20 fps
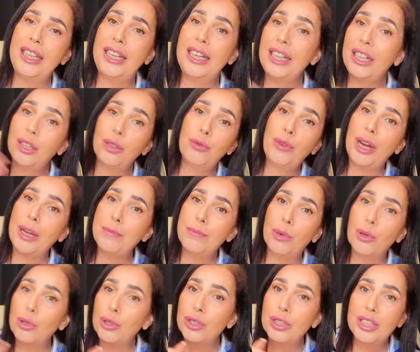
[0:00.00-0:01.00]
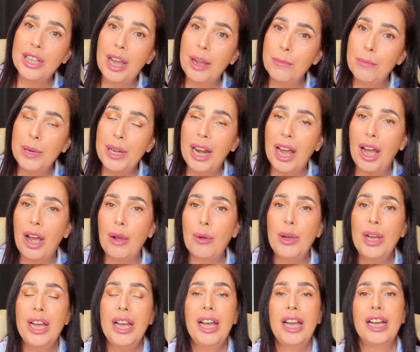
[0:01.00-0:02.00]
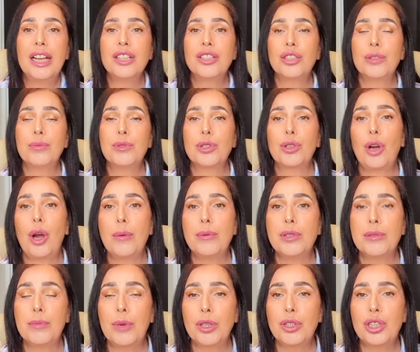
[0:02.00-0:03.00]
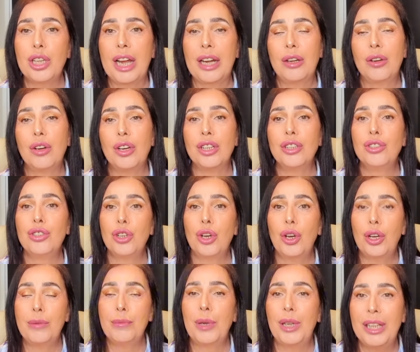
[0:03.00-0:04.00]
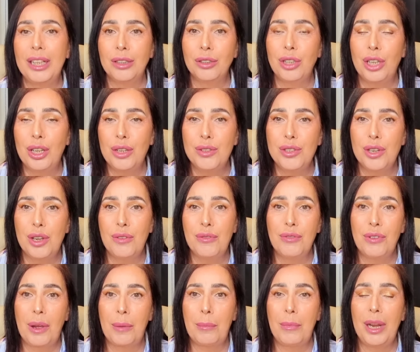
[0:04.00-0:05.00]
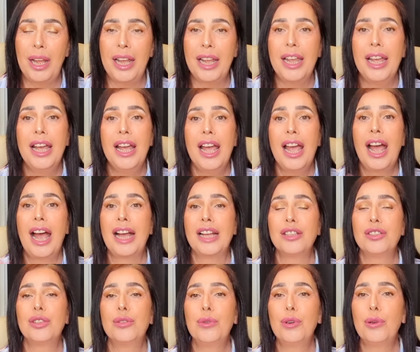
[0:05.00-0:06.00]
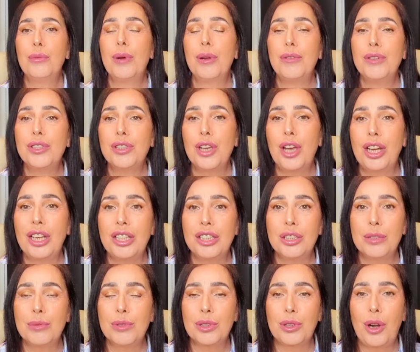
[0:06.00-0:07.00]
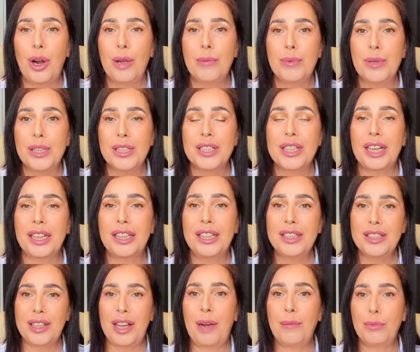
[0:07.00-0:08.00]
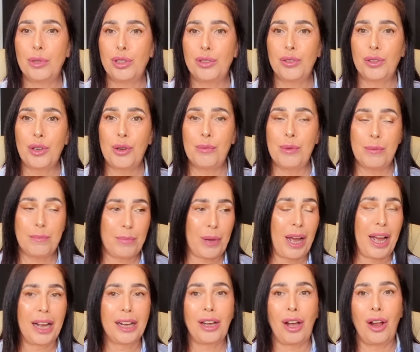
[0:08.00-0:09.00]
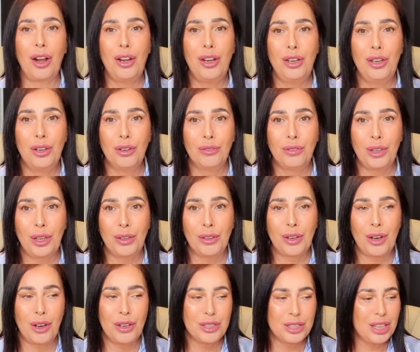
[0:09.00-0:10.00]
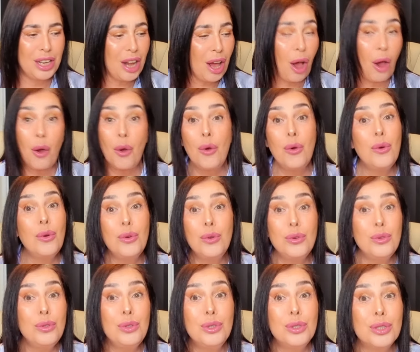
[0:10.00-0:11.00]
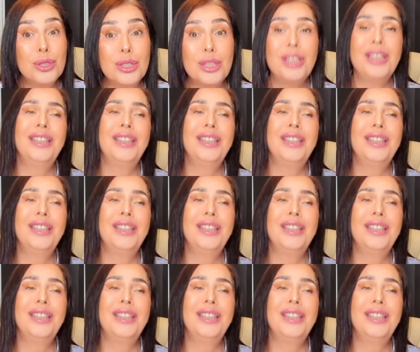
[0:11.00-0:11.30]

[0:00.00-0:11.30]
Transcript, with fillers: little red button down below and subscribe to my channel and join my little YouTube family. And to all my returning subscribers, thank you so much for coming back. I love you guys loads.